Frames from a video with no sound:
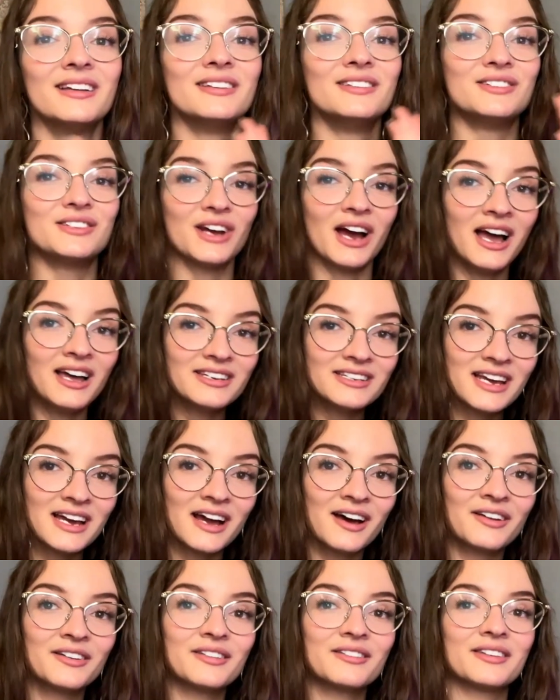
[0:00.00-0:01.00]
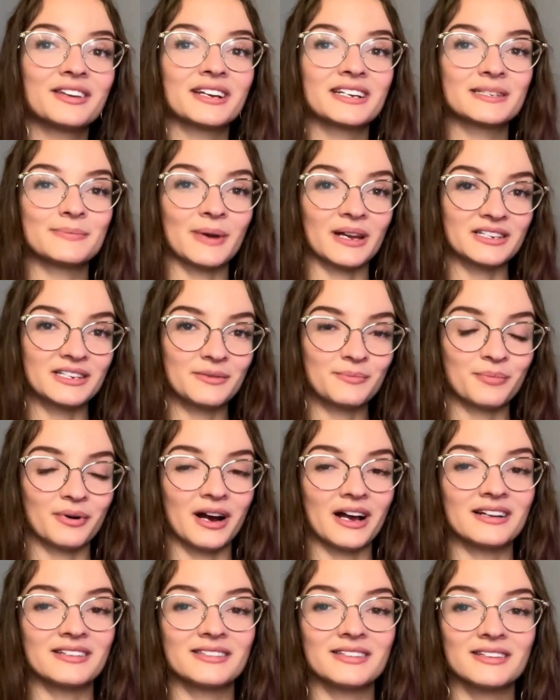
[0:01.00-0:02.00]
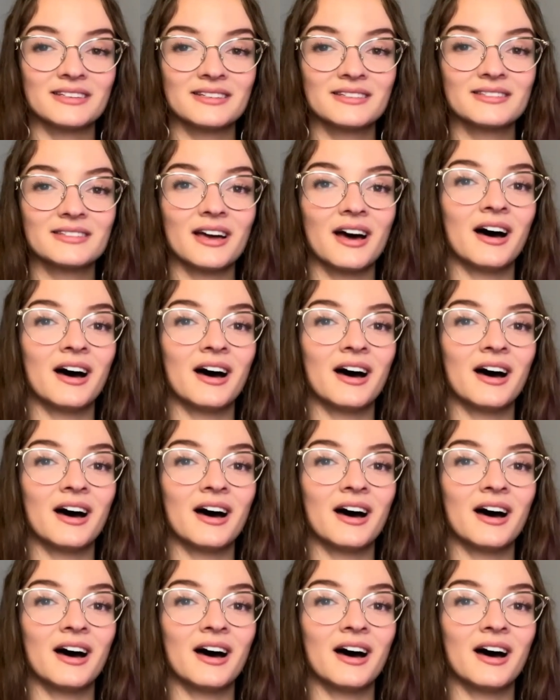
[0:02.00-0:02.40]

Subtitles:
jot down the expected prices